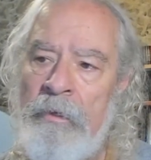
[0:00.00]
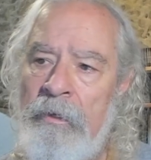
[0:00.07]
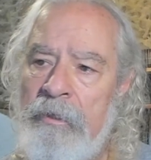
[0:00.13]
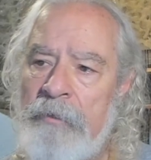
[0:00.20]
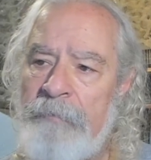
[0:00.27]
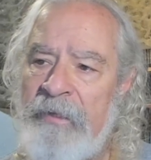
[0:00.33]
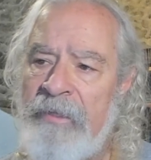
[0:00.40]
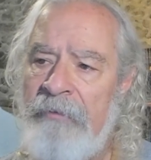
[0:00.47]

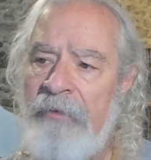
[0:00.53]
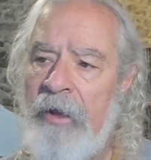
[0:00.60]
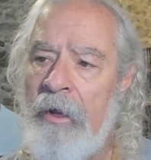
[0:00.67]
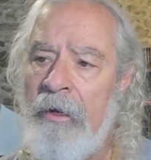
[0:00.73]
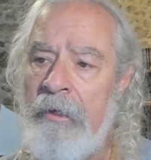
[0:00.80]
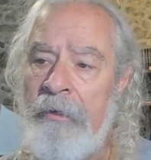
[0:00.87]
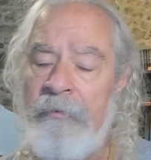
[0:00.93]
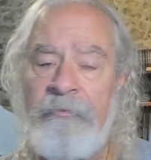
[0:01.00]

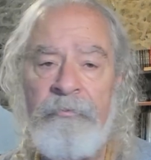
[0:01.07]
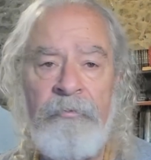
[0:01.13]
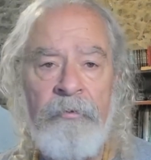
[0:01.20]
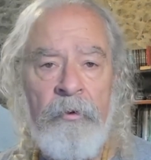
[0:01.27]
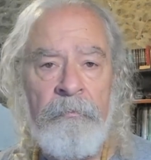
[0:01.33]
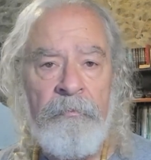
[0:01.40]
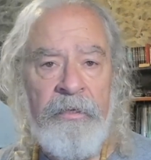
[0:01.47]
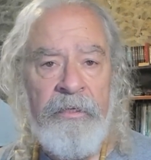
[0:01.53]
specifically
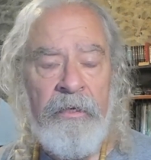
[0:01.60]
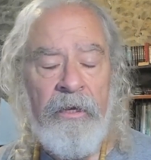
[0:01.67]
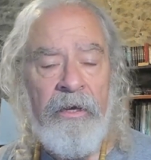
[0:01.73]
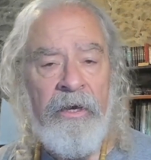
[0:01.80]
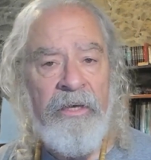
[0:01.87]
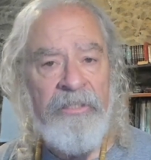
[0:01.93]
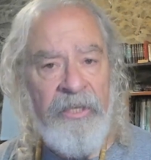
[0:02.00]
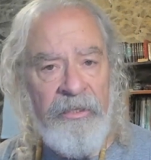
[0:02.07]
from the
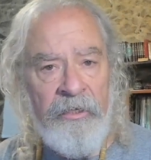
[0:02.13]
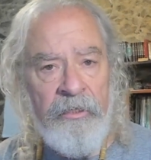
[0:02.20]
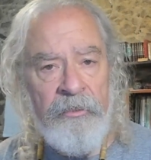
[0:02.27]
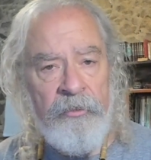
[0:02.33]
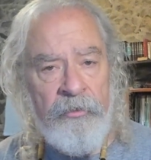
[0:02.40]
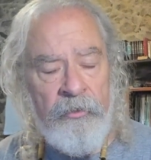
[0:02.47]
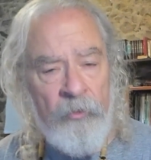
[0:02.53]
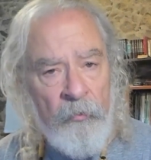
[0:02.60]
Hasidic
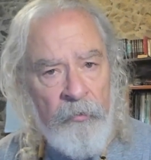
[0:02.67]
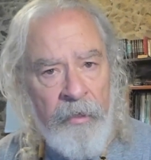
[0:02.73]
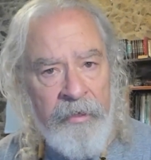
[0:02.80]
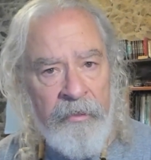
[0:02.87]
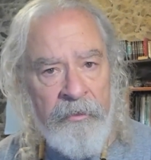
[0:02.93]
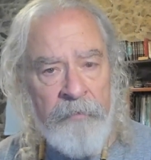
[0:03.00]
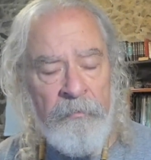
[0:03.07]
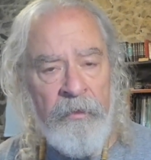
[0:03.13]

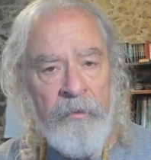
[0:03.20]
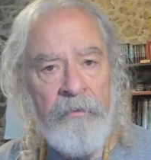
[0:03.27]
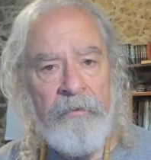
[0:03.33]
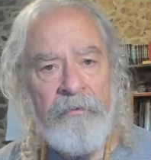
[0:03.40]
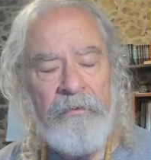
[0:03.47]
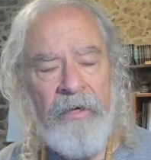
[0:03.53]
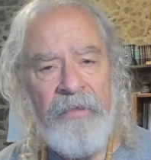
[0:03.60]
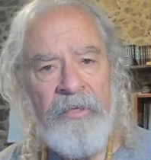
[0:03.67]
Judaism
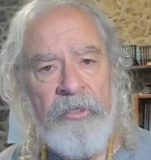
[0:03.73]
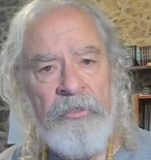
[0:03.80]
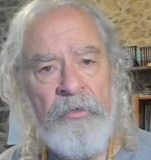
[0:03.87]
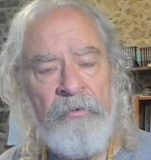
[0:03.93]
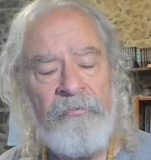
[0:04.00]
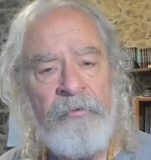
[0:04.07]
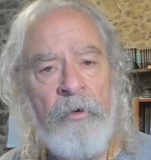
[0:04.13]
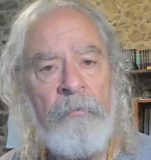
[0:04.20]

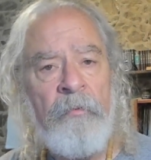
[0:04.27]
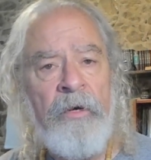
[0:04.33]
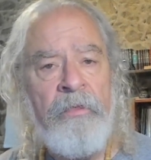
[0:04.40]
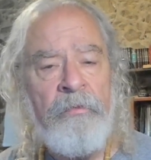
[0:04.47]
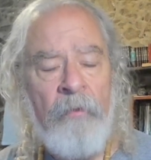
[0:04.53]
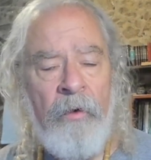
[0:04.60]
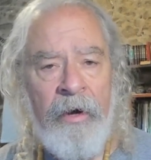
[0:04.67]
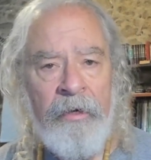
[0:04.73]
tradition from
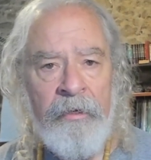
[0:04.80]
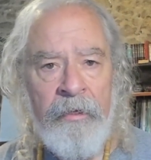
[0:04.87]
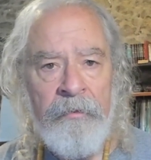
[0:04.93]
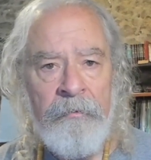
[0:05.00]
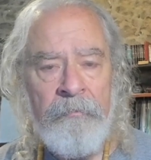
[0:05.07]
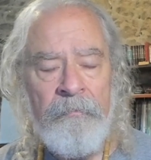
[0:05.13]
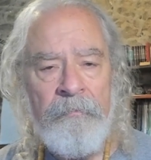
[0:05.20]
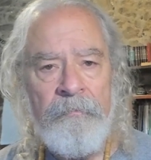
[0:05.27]
Lithuania.
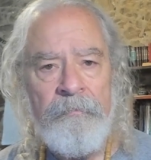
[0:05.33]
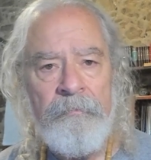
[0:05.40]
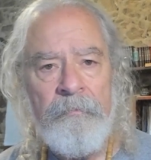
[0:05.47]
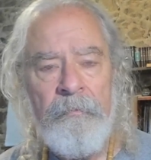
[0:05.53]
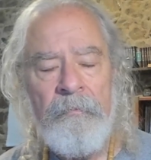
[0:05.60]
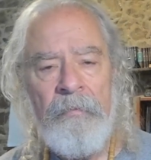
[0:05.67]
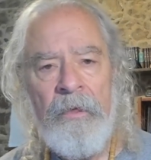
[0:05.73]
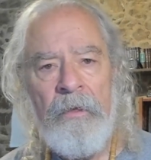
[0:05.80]

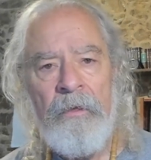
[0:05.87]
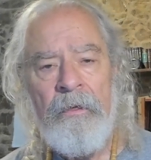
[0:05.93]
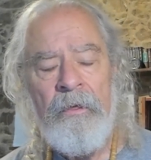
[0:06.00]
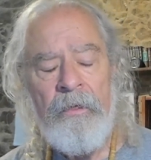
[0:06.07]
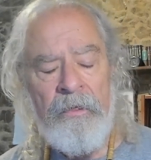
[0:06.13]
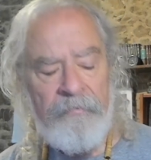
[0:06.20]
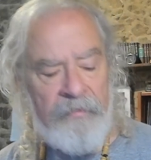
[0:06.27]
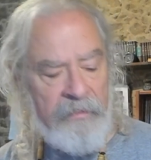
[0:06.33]

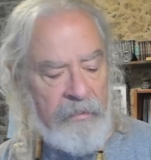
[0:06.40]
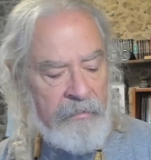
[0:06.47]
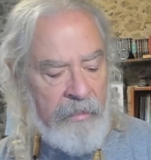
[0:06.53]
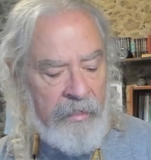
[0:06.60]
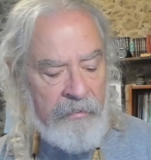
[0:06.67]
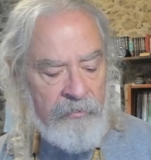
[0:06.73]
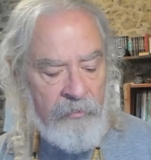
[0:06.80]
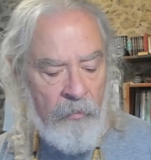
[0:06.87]
This is
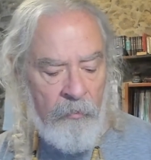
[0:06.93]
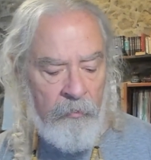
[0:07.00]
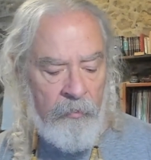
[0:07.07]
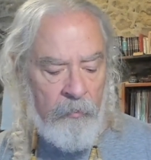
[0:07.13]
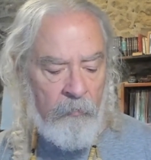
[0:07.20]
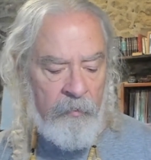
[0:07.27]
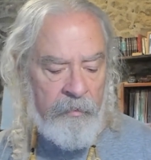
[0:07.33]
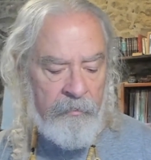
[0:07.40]
a story
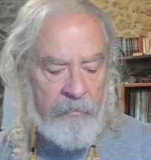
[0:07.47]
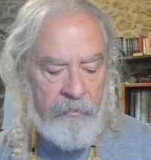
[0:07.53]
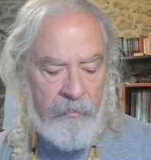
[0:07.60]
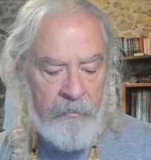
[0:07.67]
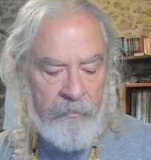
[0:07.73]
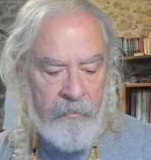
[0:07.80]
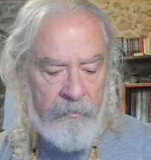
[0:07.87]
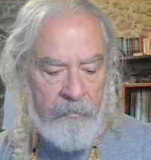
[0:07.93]
which
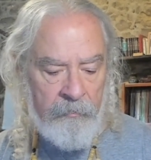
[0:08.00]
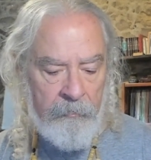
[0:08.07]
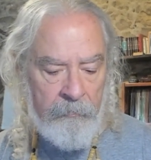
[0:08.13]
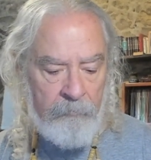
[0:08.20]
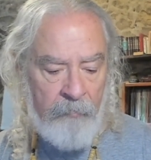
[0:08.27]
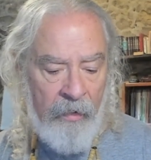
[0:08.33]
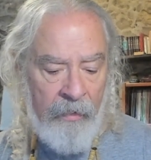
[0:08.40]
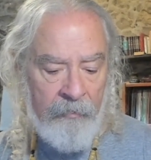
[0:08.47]
is
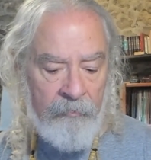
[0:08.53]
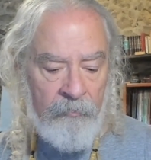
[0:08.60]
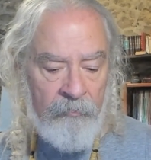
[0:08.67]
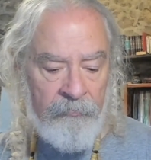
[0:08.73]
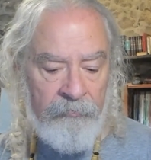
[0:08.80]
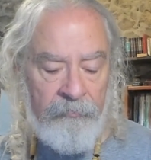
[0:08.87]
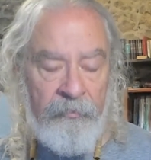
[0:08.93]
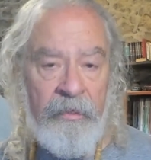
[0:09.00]
part
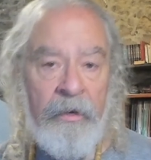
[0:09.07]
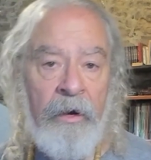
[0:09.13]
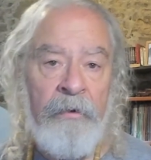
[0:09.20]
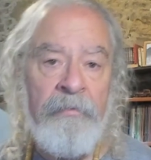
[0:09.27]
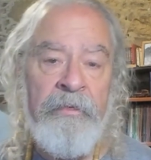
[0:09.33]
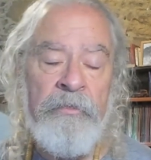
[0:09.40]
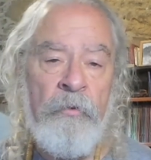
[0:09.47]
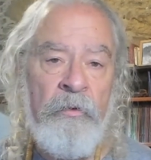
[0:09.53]
of the
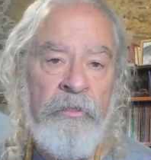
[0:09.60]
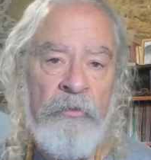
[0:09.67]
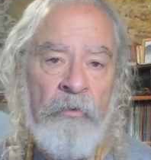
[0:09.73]
Earth Stories